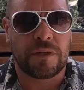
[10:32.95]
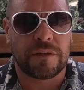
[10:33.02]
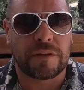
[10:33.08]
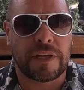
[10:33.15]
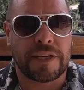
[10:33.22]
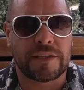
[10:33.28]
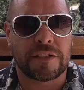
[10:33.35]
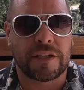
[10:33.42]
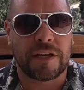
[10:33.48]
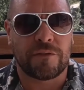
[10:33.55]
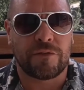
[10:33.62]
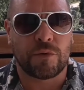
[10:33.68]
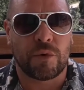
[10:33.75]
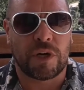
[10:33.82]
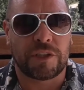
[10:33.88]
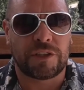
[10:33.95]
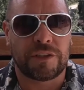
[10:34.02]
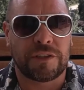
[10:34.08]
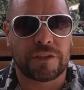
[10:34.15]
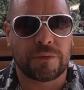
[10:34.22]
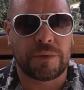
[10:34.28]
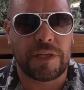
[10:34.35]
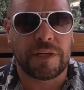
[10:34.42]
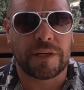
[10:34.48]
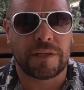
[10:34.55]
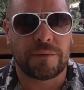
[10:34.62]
And thanks again for watching this week,